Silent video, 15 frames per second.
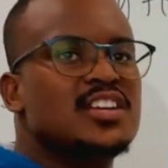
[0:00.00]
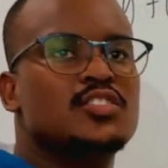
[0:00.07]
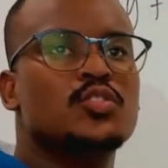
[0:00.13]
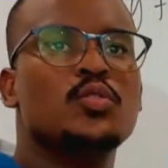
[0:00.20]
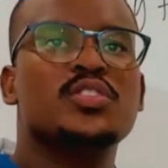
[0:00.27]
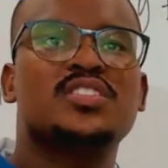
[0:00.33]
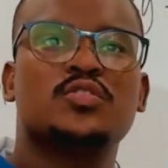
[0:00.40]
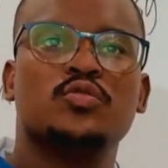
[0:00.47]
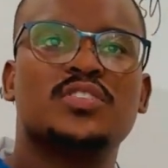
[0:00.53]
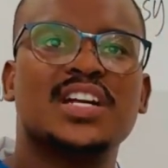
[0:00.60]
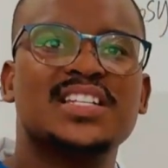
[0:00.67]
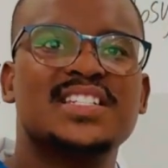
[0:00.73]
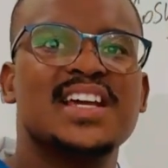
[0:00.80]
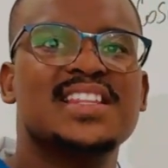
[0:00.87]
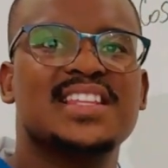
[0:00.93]
So you
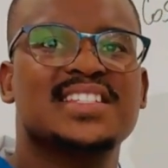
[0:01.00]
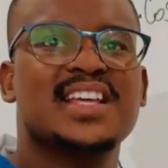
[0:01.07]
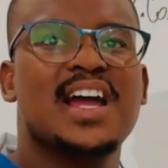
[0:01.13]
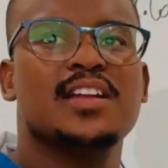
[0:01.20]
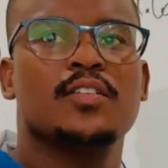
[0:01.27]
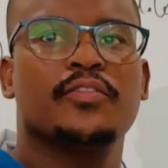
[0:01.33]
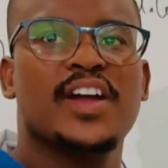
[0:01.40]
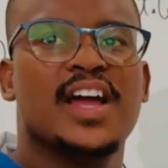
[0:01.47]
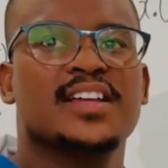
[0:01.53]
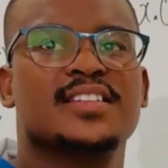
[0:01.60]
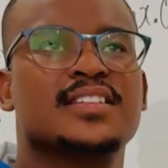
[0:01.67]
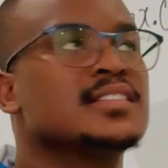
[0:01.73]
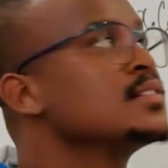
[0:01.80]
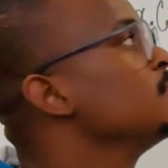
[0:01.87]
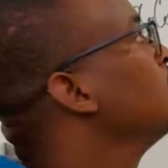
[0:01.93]
just take the sign of x.